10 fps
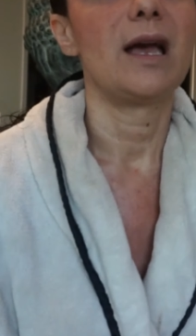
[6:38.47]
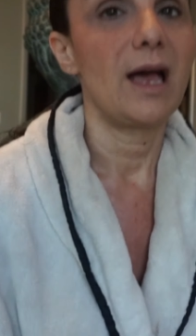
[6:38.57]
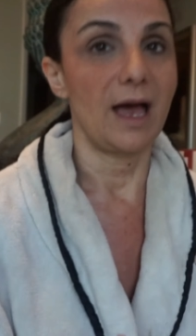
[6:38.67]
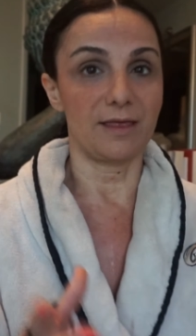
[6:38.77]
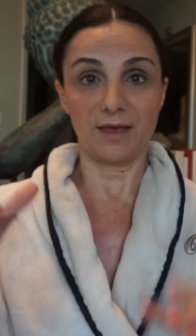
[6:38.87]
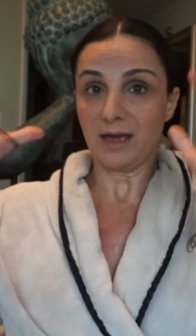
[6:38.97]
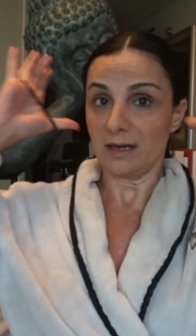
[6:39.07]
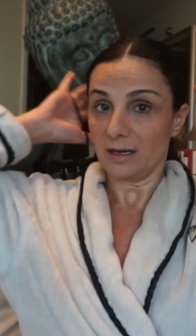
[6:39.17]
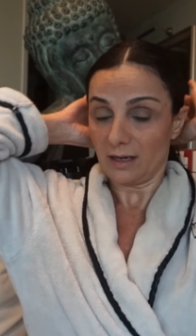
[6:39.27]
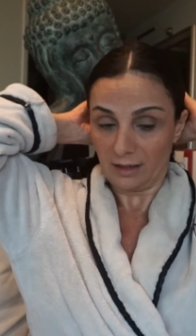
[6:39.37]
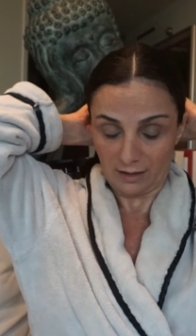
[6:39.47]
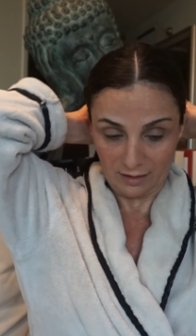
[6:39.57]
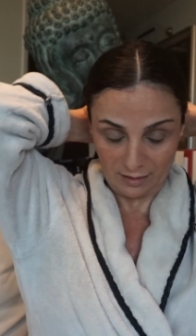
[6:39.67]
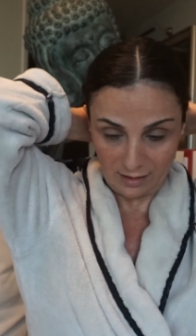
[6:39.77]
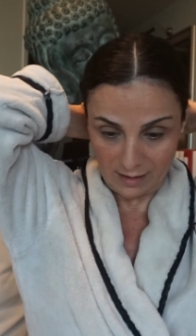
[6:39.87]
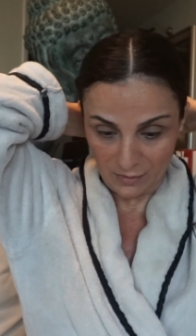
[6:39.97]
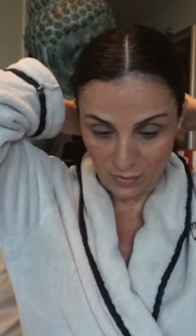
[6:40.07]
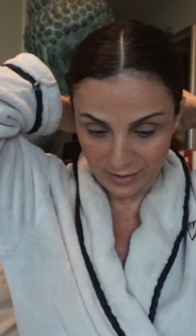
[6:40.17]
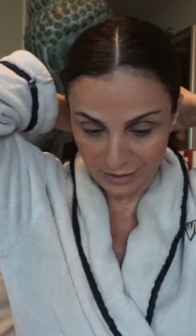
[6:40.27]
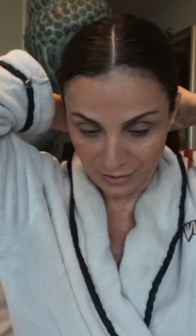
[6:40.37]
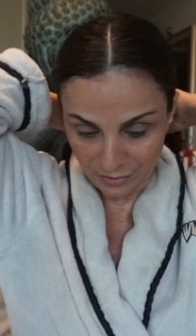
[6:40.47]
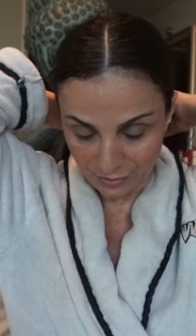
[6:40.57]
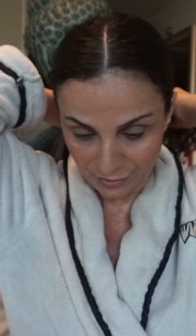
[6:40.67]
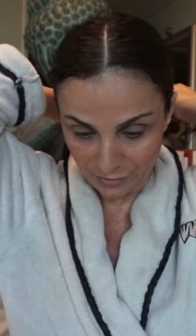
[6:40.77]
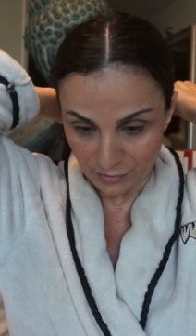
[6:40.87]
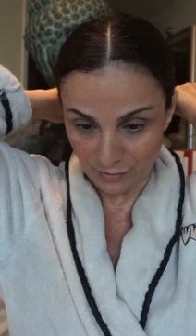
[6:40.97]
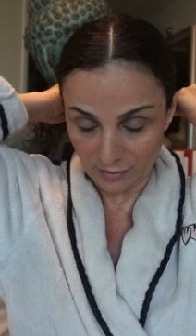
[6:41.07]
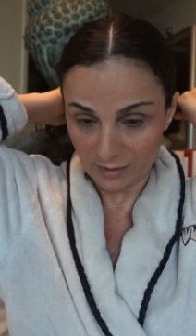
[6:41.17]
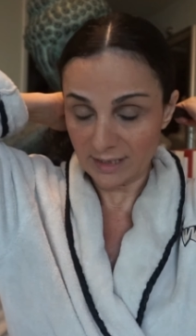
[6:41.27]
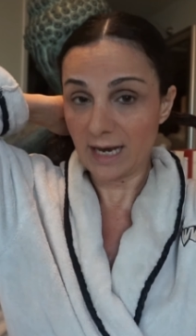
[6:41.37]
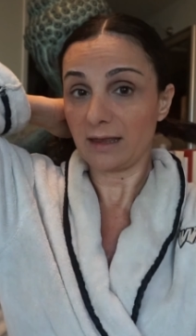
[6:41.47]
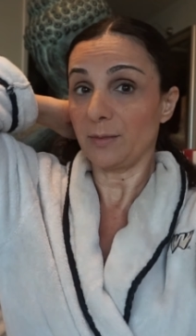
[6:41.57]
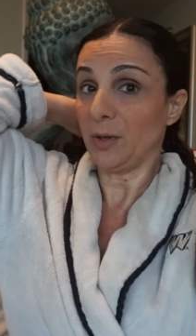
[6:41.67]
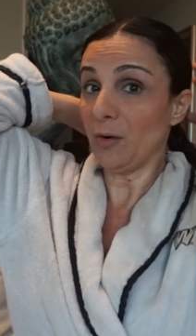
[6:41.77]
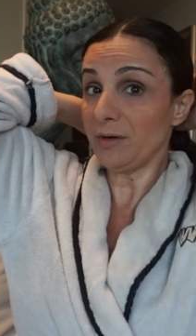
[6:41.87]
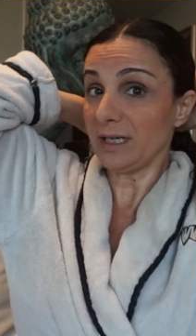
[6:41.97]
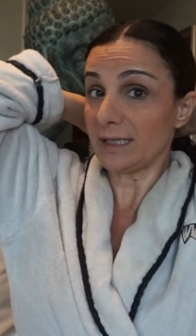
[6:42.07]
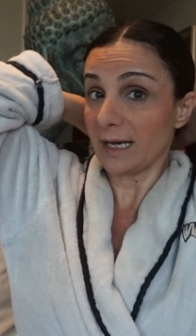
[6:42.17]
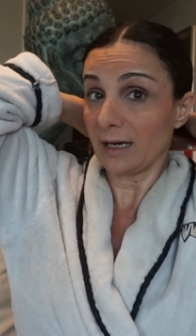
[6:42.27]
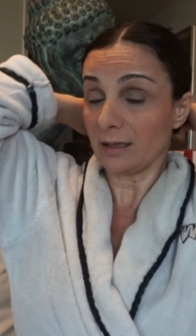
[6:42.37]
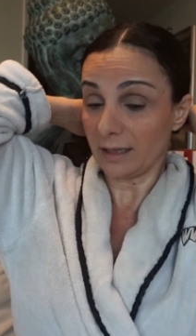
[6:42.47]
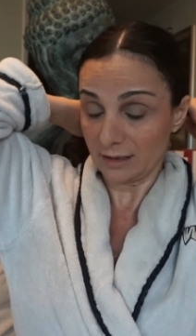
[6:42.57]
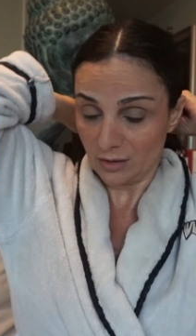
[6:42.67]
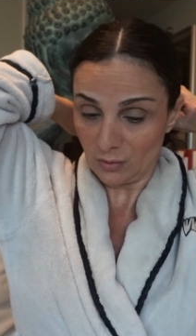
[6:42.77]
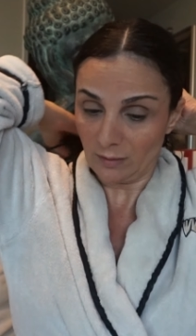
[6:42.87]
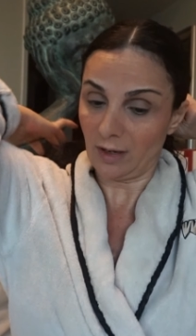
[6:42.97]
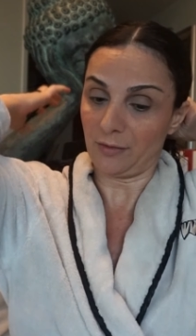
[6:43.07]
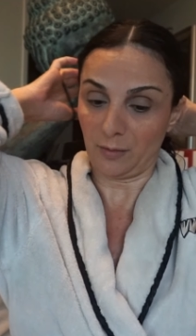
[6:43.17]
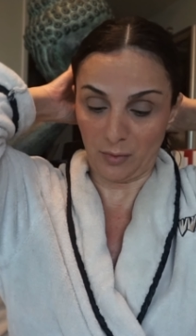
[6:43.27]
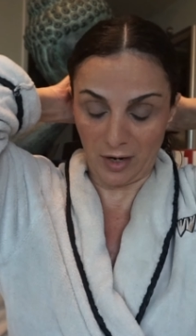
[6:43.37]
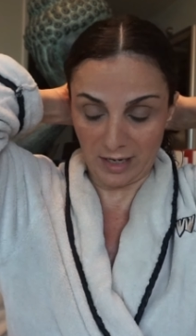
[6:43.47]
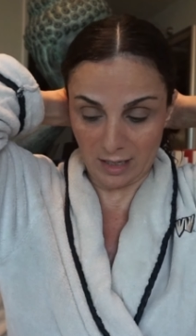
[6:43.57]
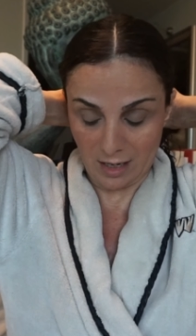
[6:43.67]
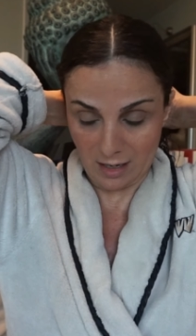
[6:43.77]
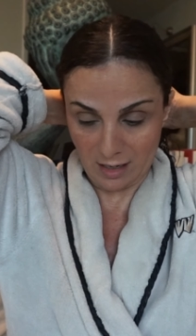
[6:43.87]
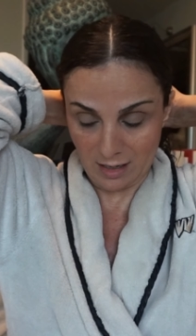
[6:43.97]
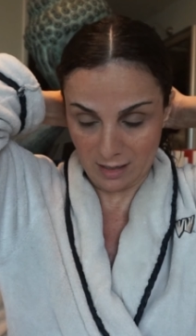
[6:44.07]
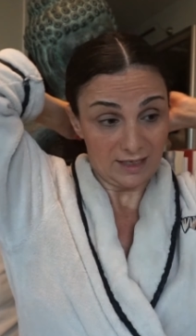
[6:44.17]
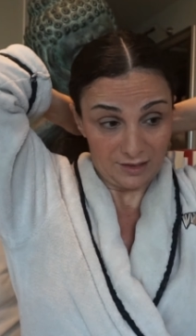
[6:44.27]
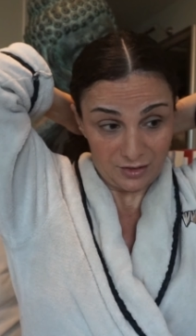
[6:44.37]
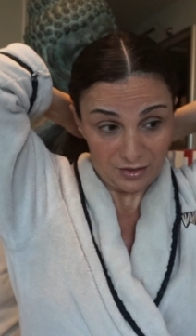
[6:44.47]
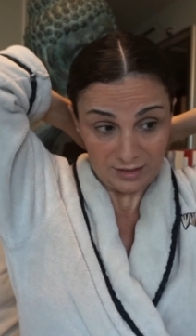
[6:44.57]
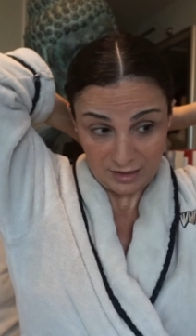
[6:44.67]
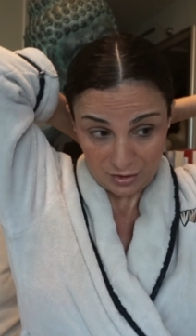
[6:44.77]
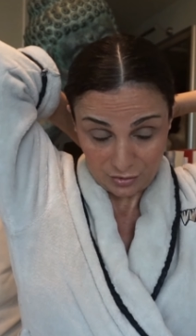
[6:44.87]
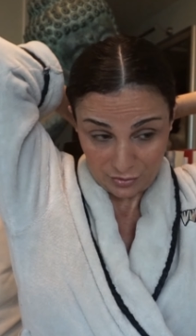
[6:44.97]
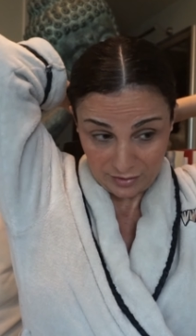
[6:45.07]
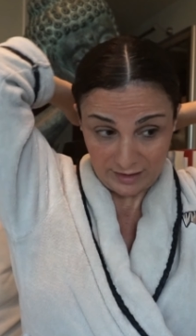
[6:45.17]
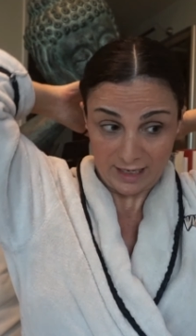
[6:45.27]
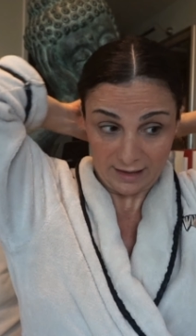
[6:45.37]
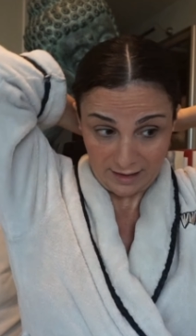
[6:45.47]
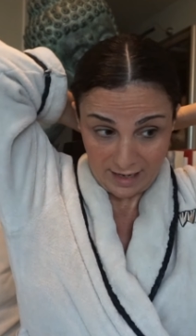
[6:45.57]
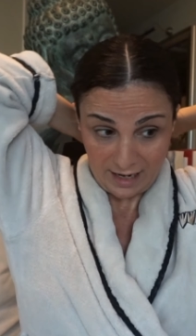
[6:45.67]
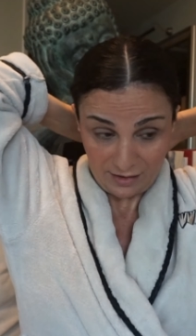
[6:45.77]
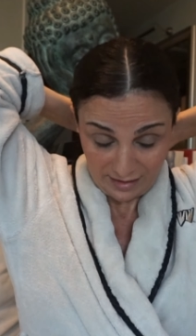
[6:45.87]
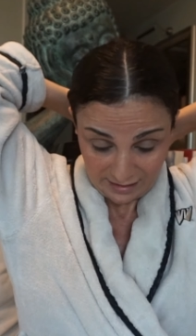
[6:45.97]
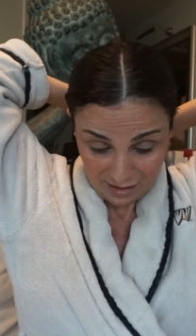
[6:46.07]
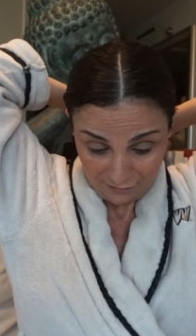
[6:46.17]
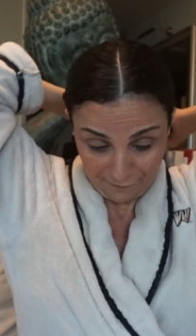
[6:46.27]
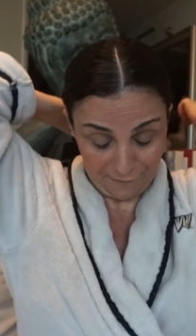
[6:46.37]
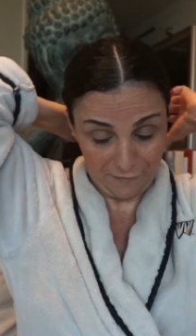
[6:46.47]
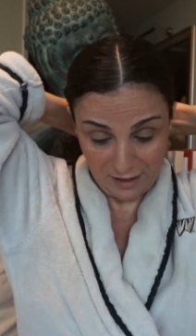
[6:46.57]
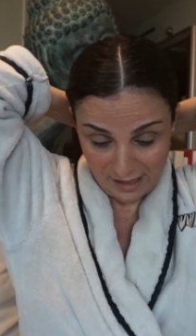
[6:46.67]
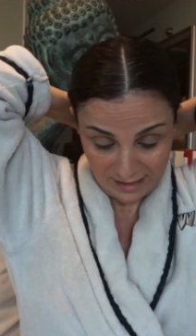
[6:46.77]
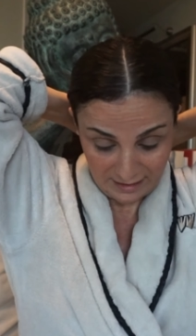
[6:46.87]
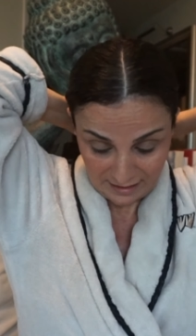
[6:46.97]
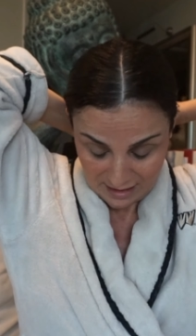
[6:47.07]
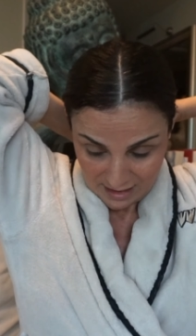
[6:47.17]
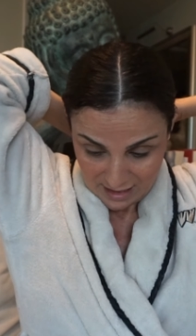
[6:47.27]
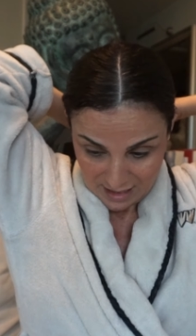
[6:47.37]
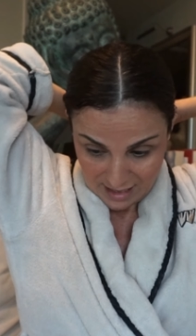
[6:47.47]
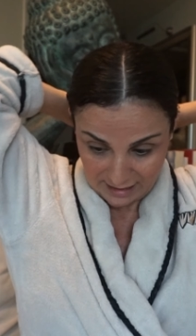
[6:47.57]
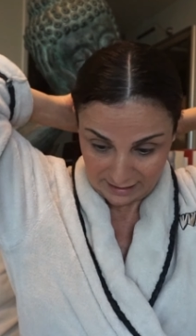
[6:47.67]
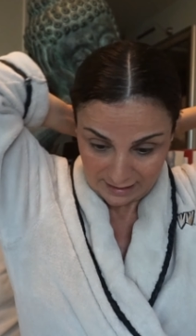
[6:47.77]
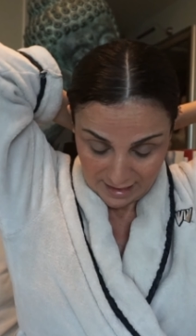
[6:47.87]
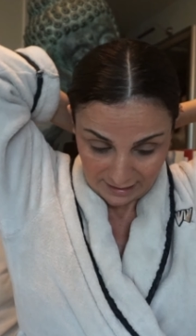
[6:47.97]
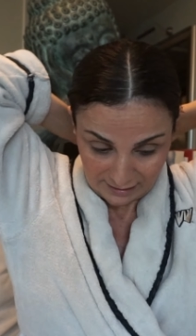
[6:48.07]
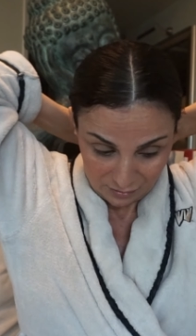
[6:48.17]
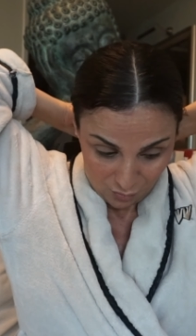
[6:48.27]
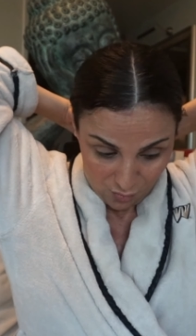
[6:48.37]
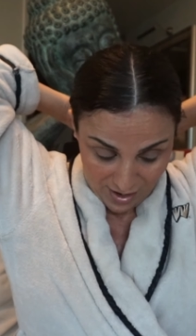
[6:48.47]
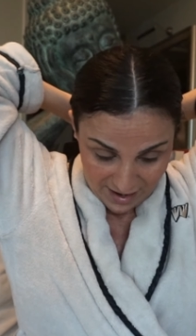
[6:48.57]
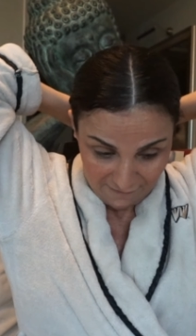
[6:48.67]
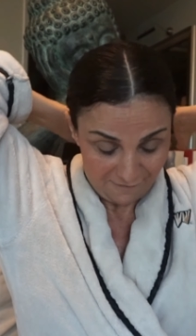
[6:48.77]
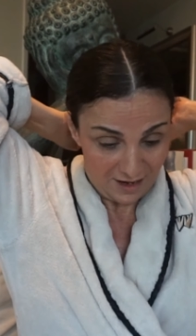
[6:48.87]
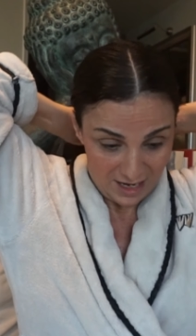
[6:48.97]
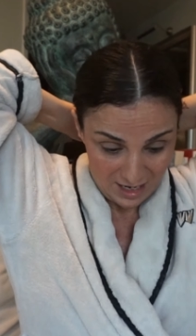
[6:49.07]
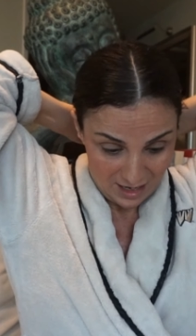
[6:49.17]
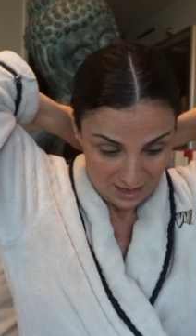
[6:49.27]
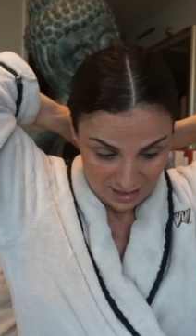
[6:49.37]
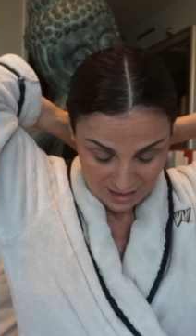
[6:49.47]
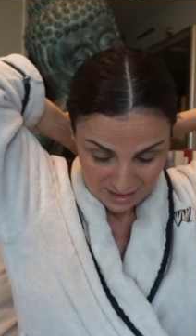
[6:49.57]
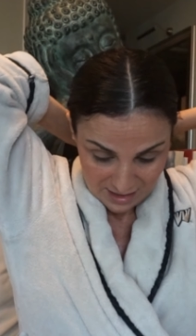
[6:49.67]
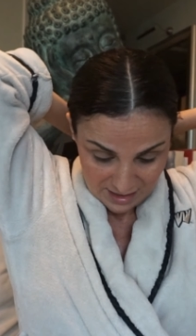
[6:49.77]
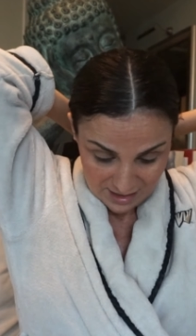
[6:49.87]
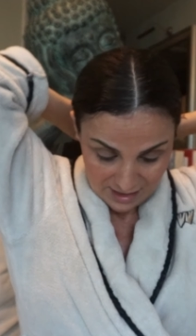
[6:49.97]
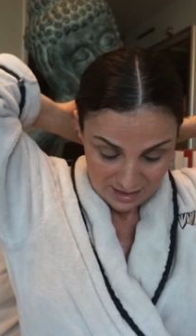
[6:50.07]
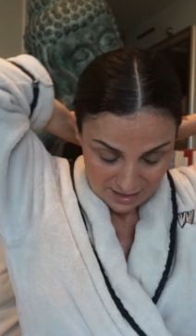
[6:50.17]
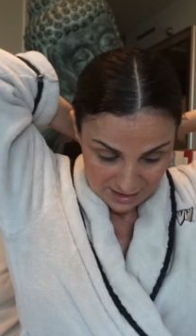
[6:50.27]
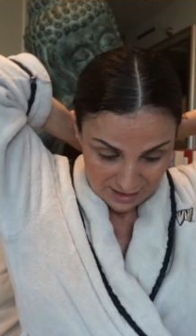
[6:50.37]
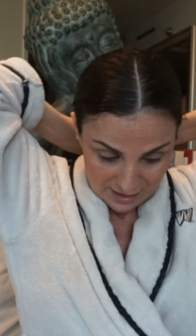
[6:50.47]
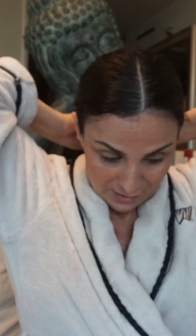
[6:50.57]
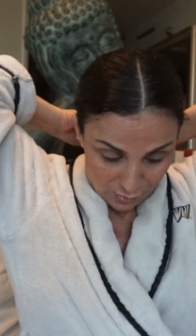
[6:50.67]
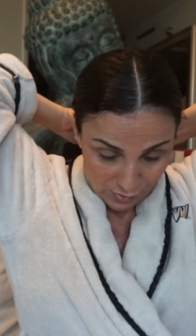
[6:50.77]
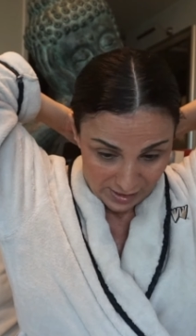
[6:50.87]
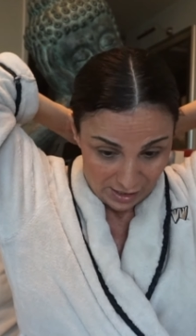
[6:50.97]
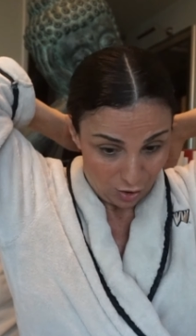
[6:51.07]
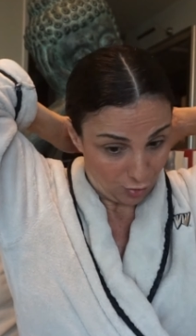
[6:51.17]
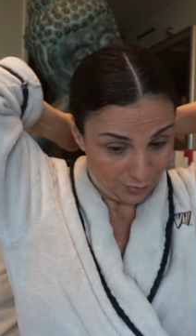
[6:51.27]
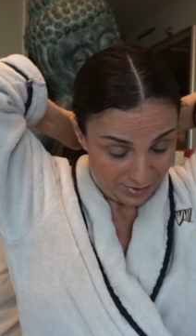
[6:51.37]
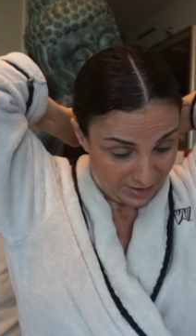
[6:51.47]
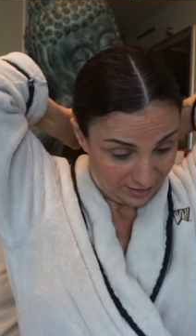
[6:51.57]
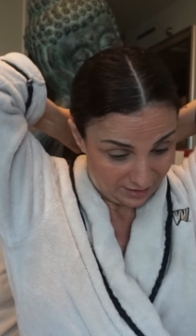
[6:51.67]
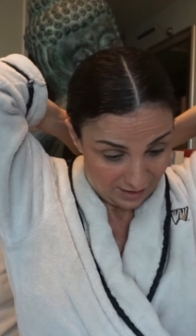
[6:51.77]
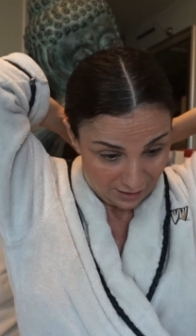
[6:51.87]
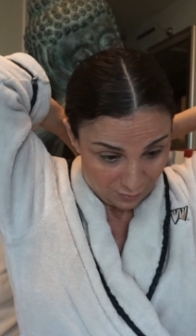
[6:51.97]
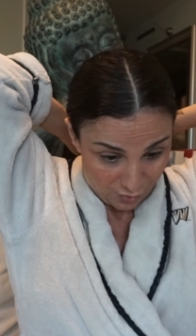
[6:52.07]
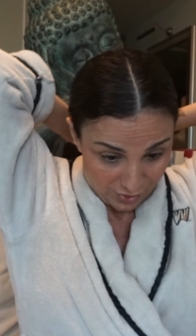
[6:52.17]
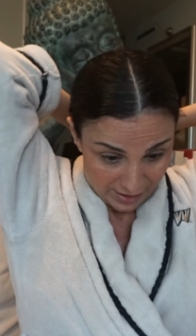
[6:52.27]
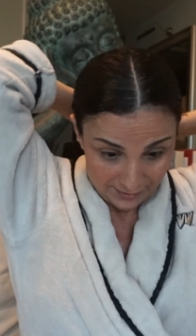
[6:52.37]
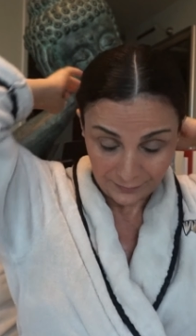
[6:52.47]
and then I'm going to take the ponytail and do another braid. This just ensures that the hair does not frizz. It's nice and wavy when I open it in the morning.